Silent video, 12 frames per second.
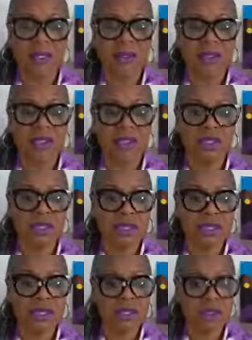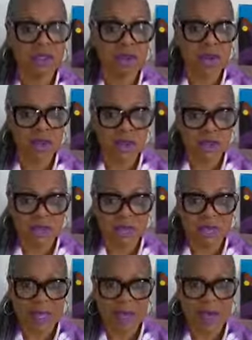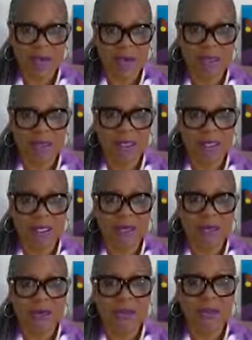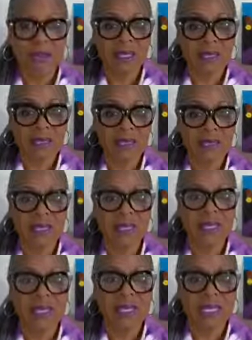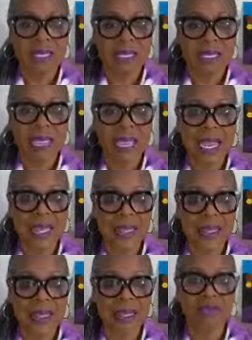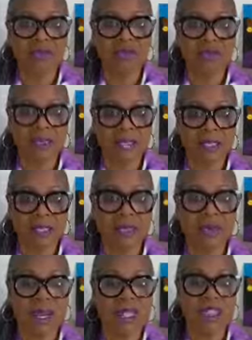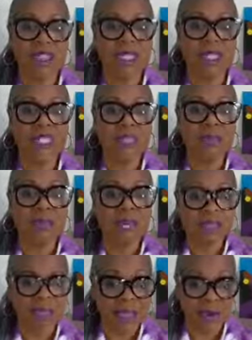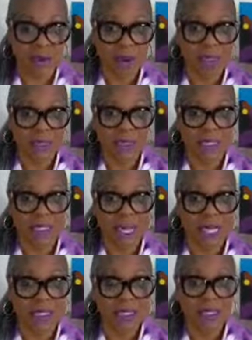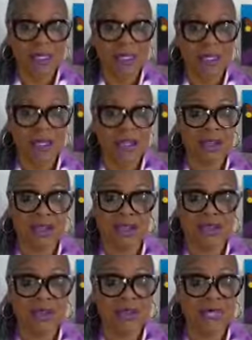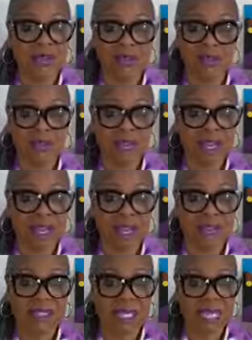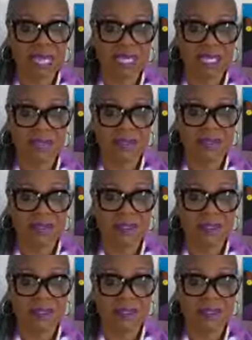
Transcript: They're doing so much better. Things are really headed in the right direction, and it's been that way for the last 30 to 45 days.